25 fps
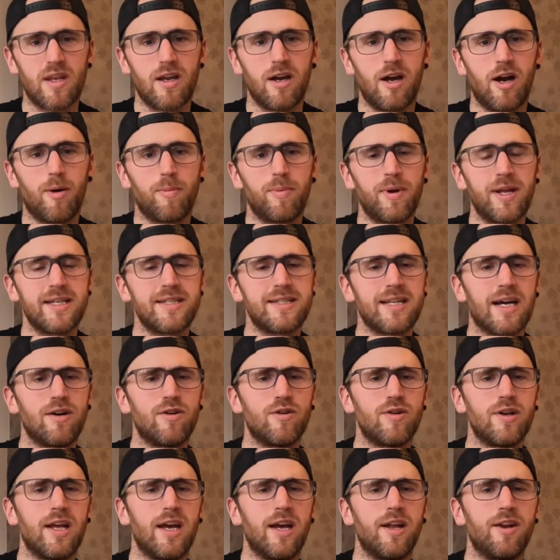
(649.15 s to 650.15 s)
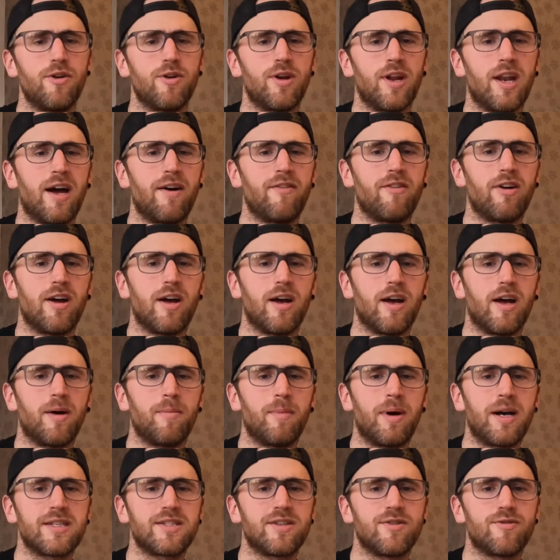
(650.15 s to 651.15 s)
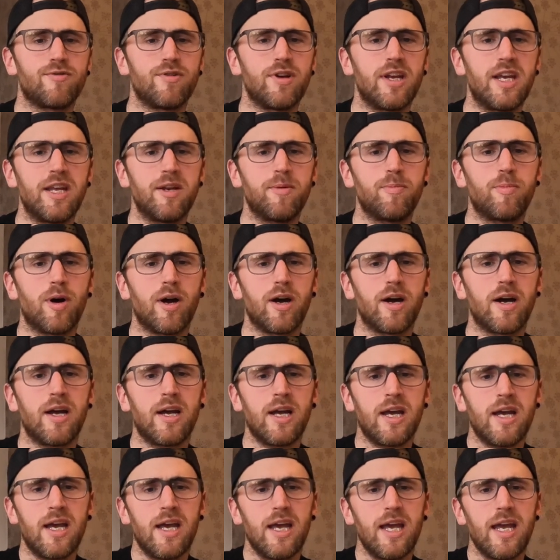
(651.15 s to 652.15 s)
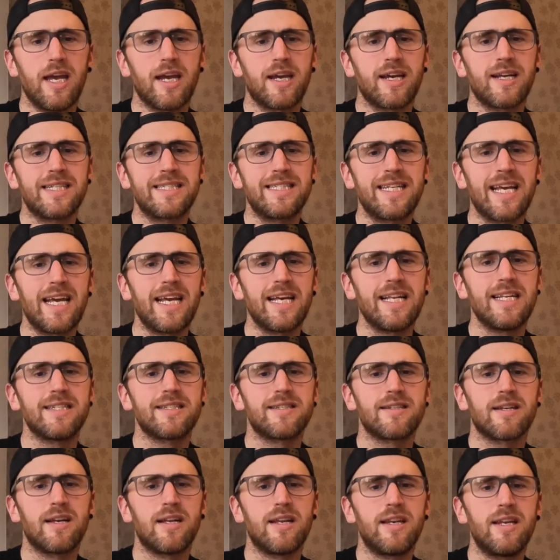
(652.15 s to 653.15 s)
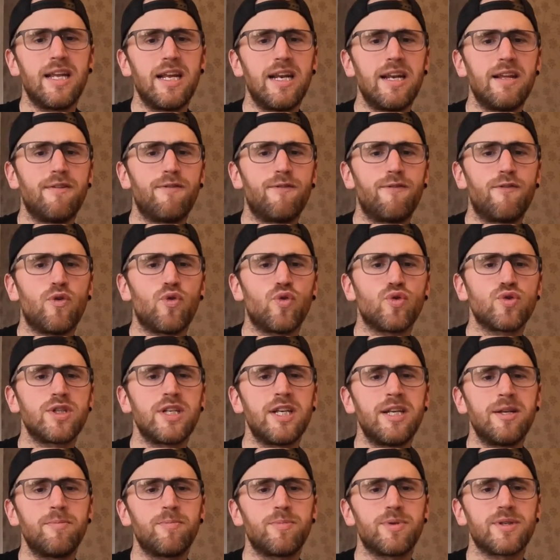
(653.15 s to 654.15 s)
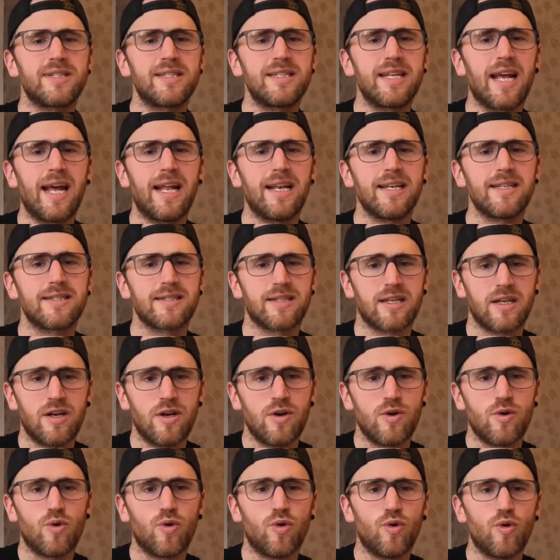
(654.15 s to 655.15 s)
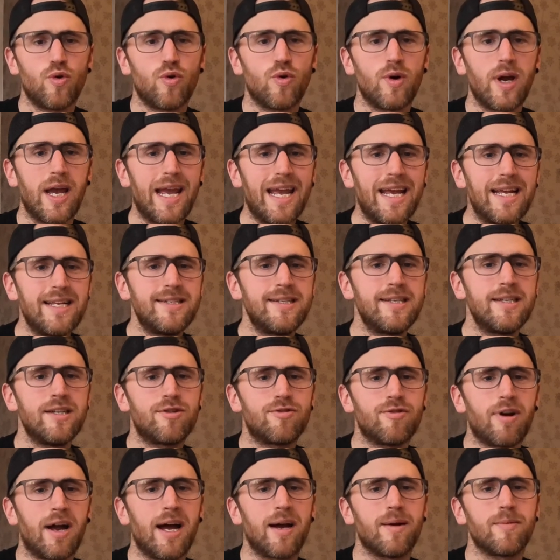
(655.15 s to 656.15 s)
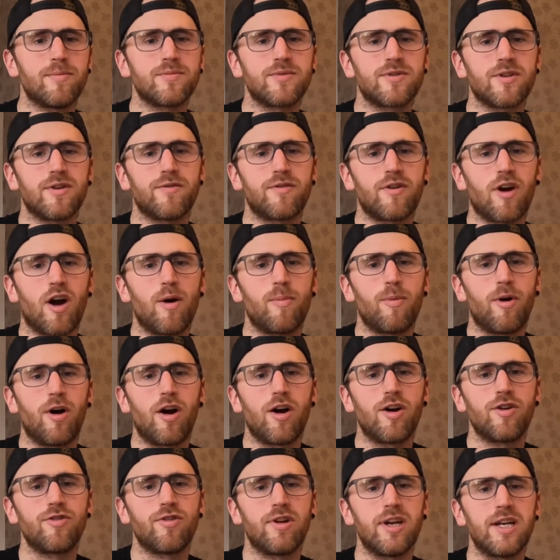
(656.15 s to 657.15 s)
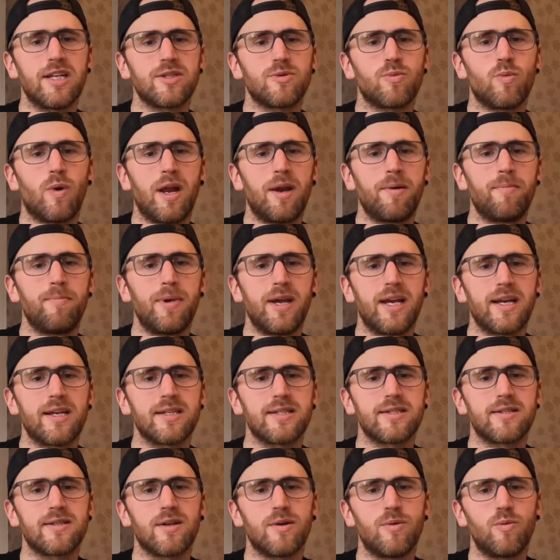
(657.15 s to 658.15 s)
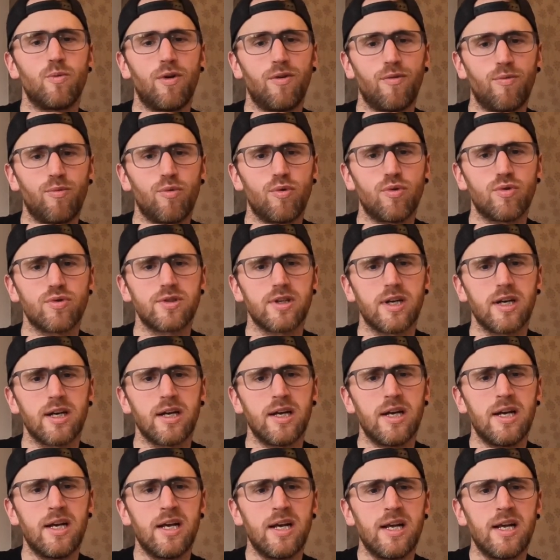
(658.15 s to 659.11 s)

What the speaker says: I'll place that all there and you can have a massive read, but it contains nearly 14% or 80 grams of carbohydrates when mixed with water.